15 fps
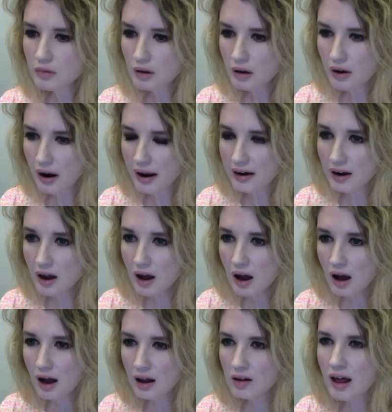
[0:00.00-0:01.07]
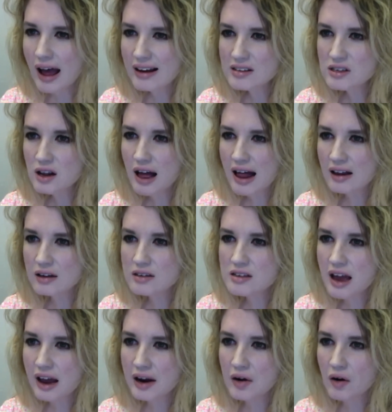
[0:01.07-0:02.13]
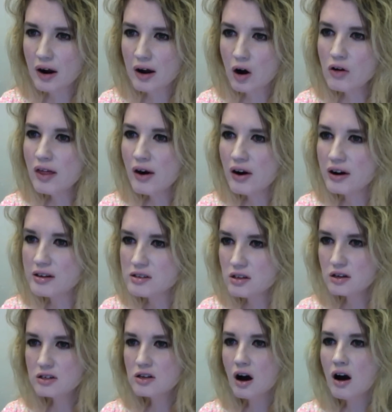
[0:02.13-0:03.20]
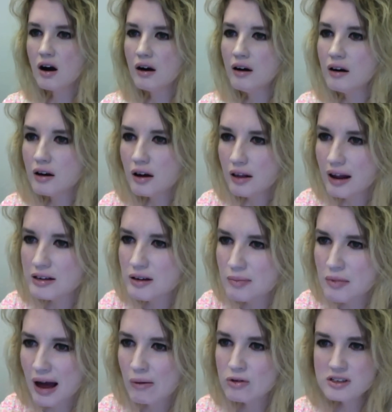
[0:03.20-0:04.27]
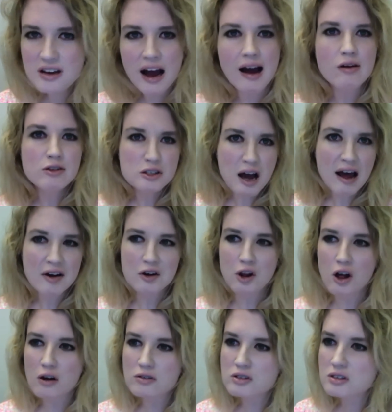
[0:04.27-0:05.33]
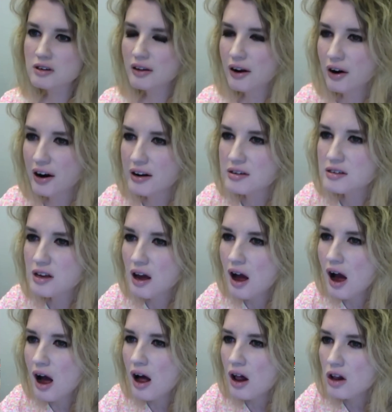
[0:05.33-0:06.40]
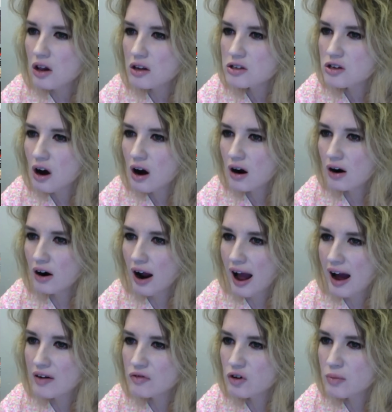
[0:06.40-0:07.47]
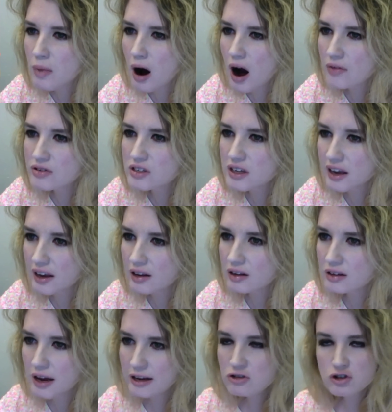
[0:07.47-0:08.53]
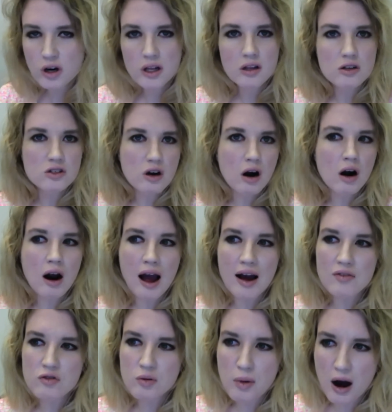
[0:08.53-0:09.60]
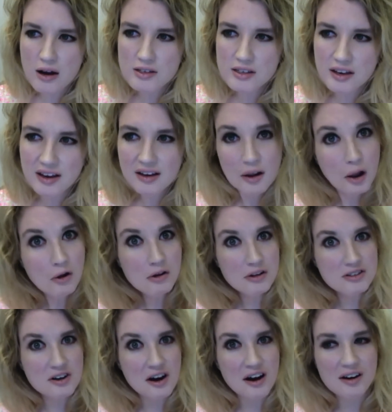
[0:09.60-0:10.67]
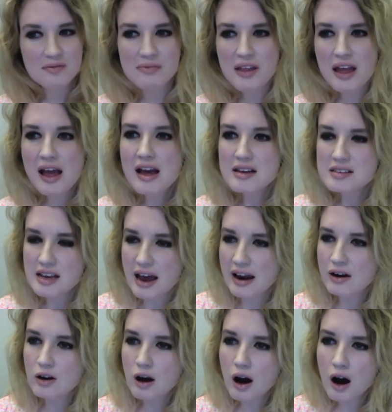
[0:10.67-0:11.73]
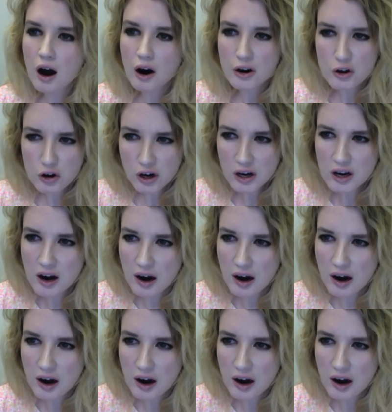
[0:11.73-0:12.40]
All right, uh, Laxel Alexander. I, oh, there it is. Lazar. That's, um, I was not. I was kind of close. There it is. Lazar Avramovsky. Yesterday, Lazar Avramovsky, hello Lazar, said, are you going to